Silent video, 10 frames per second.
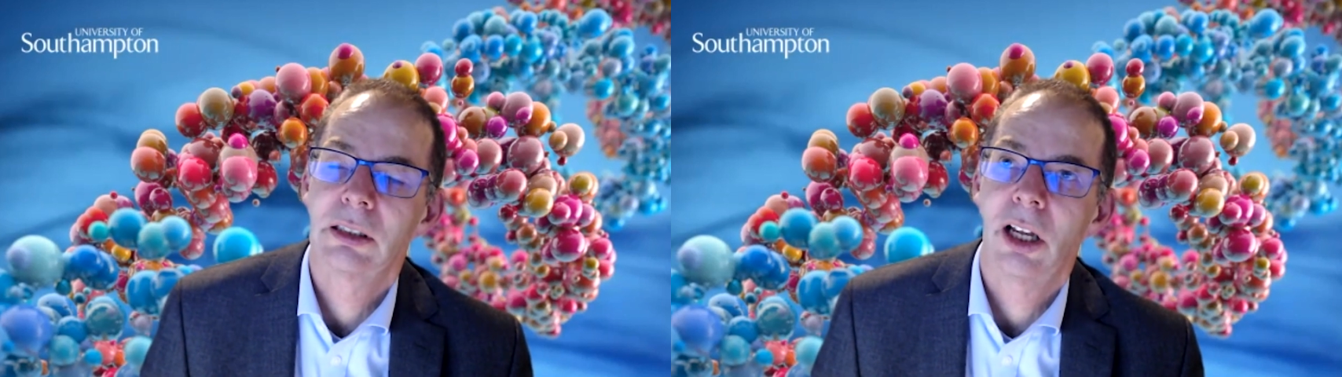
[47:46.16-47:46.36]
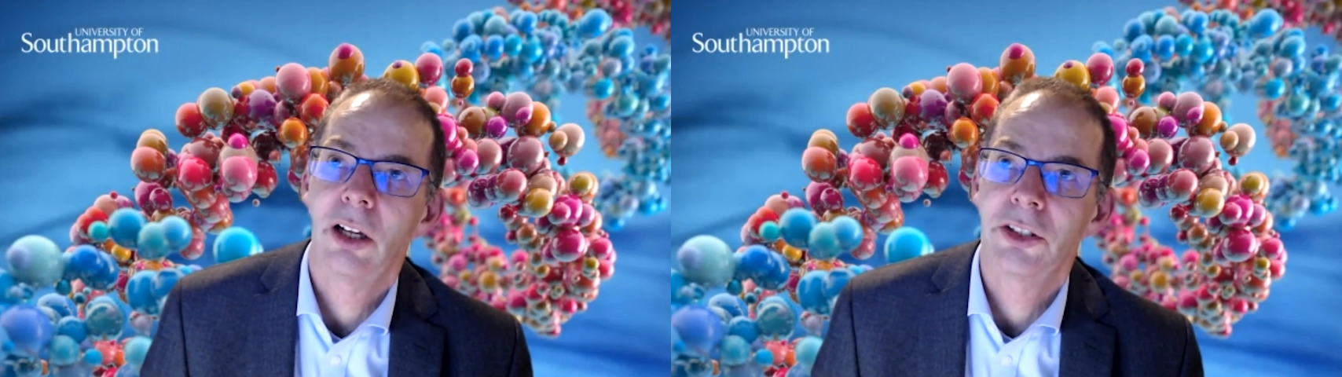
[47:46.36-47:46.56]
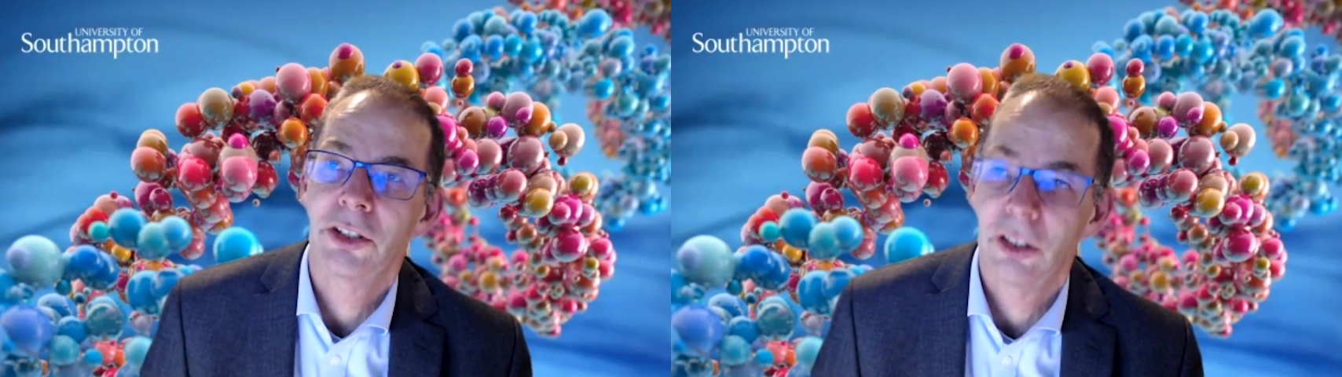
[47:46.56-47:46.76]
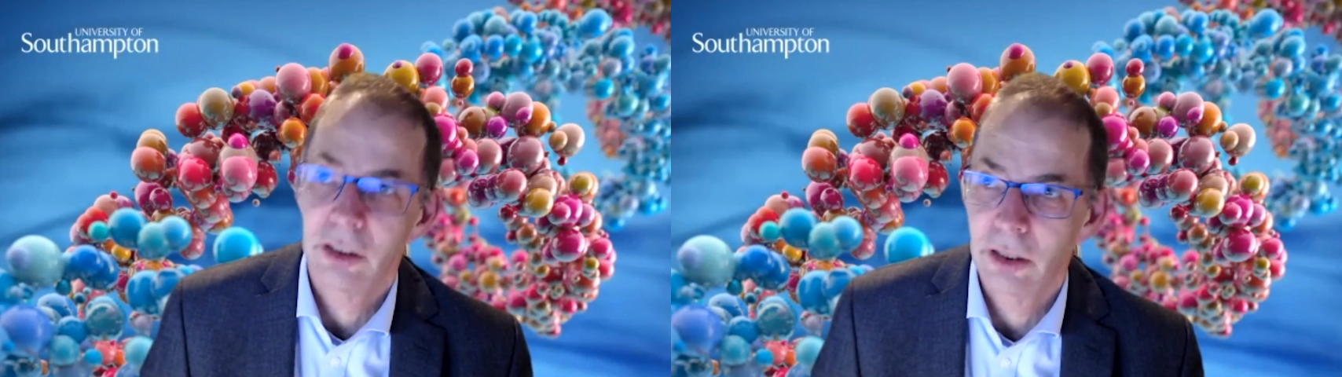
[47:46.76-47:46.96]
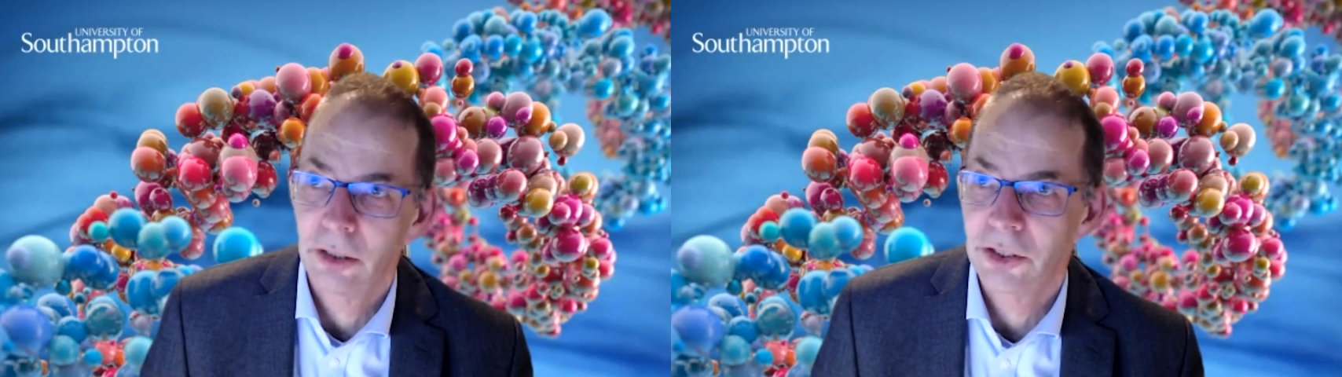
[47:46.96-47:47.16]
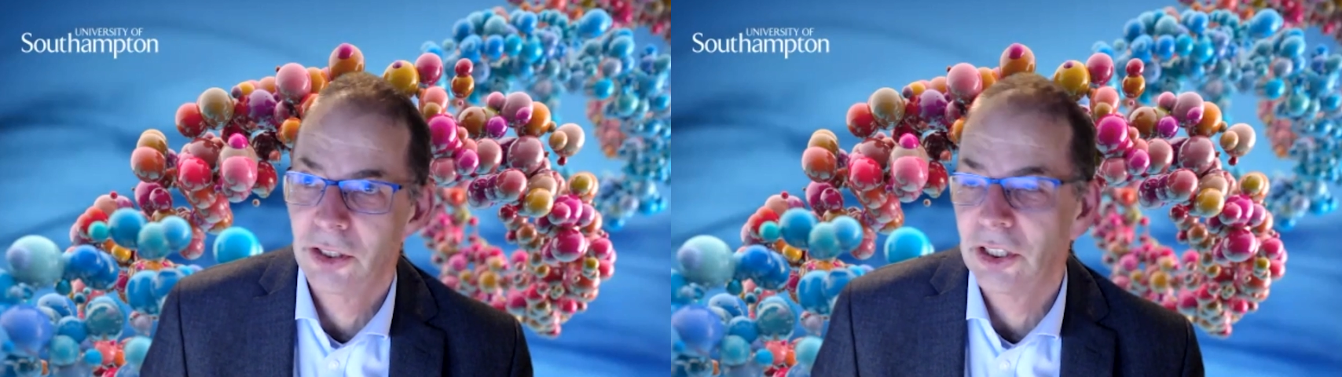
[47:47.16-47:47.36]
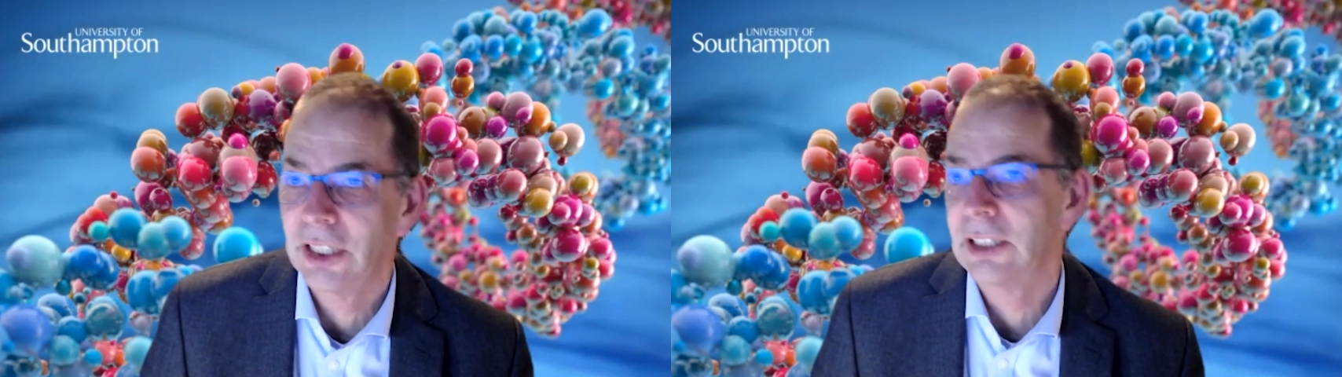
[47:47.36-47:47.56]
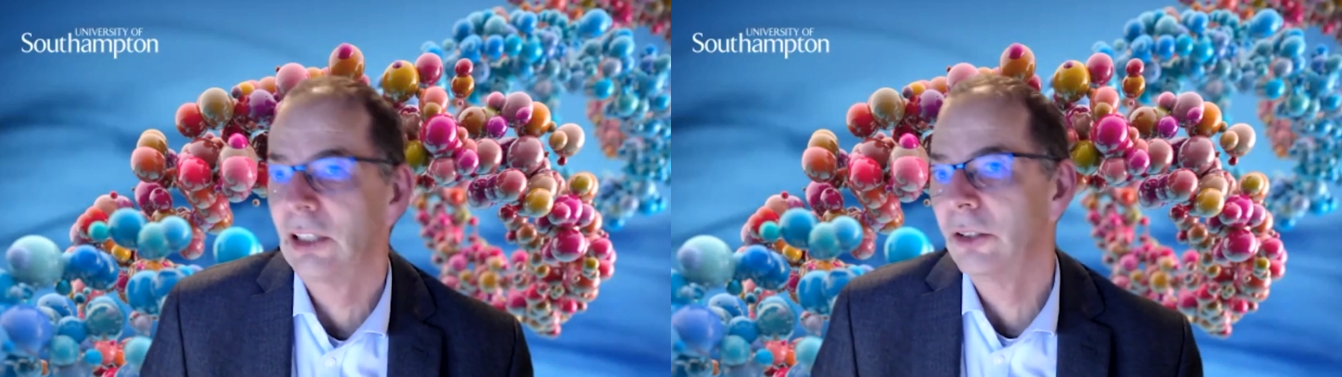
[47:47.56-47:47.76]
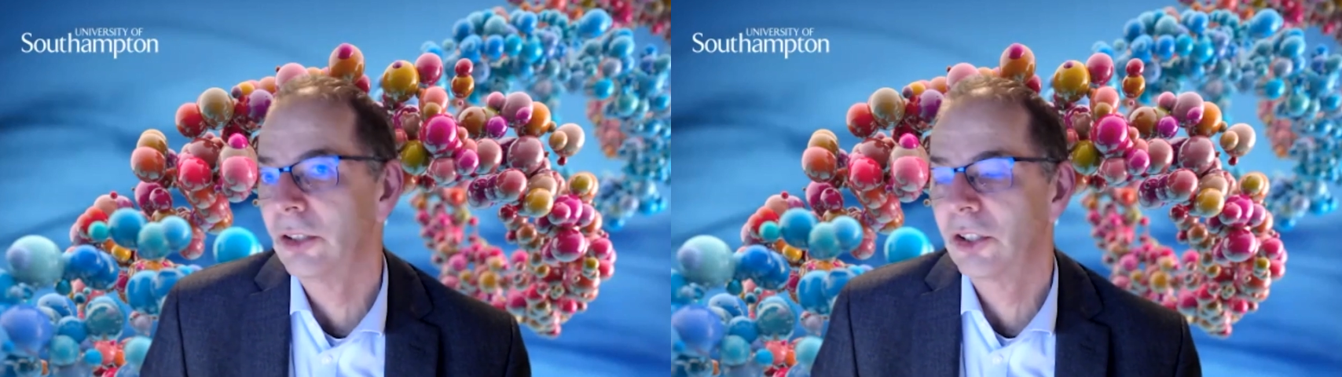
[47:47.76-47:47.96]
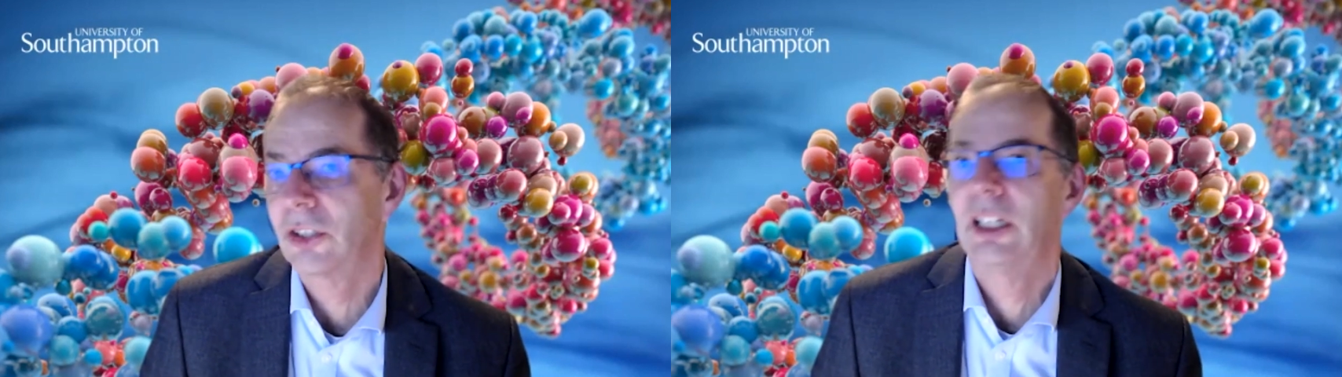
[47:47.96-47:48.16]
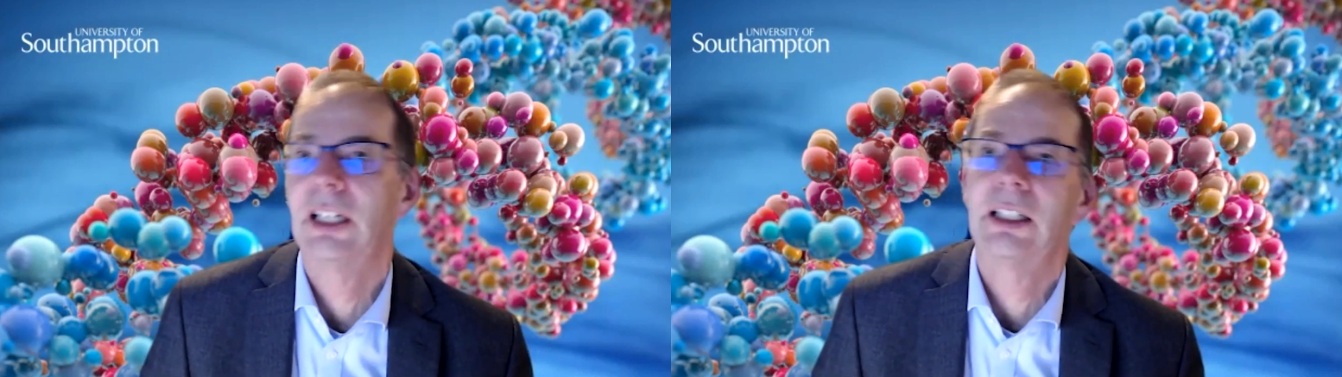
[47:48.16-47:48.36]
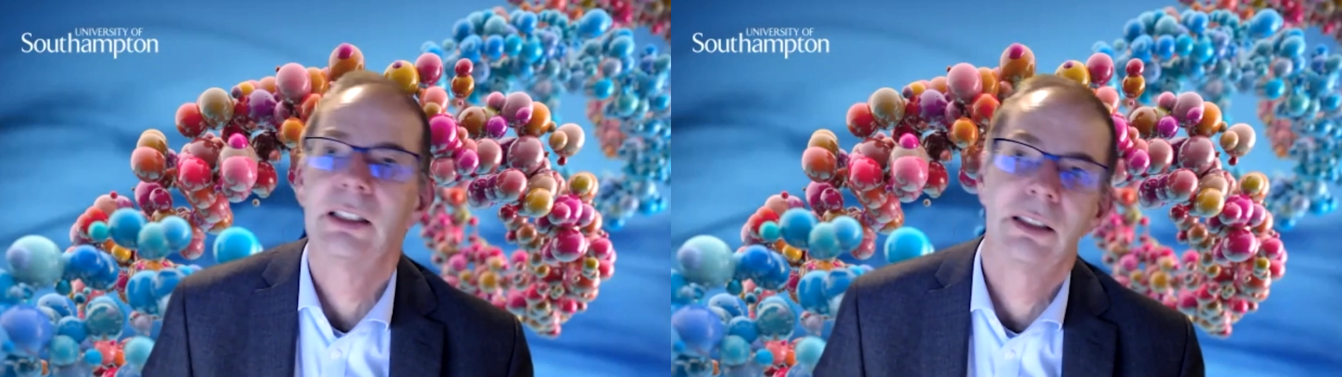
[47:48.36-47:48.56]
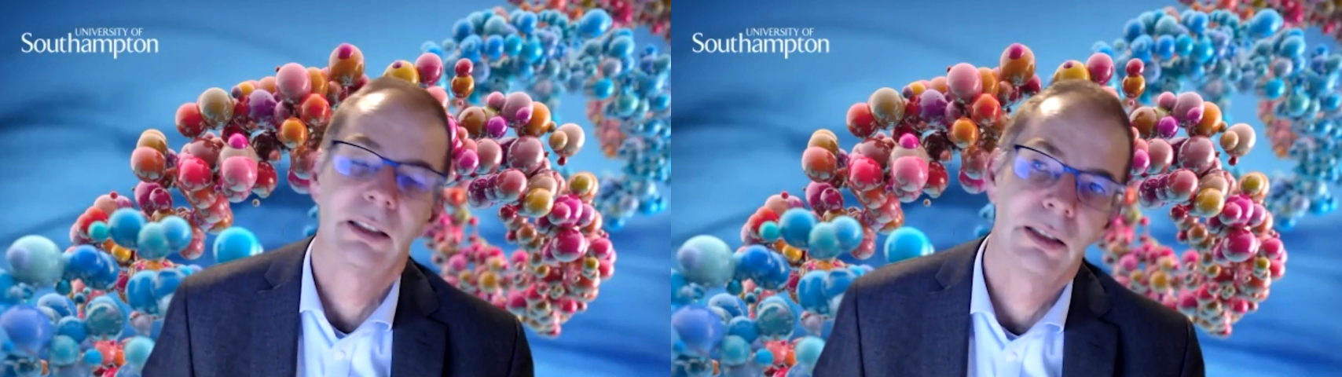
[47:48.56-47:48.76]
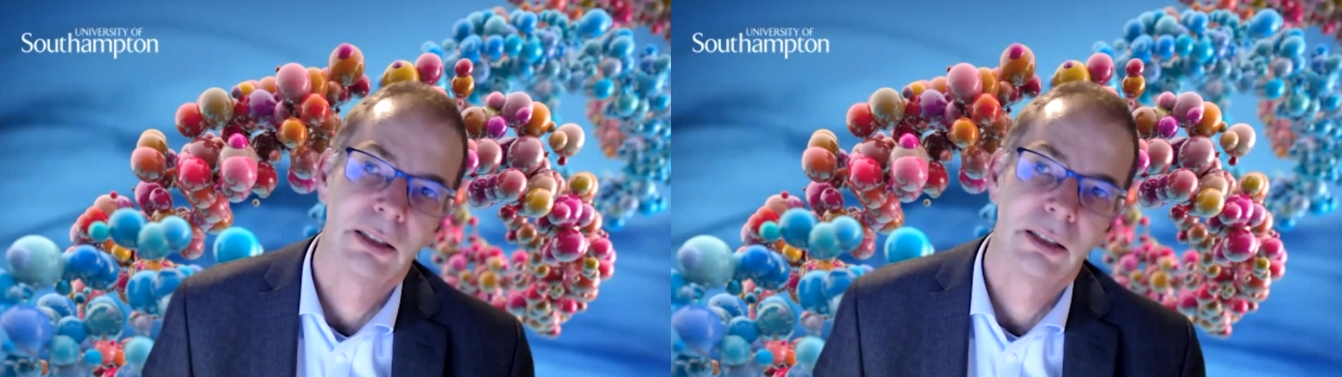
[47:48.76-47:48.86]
how Stargardt's disease looks and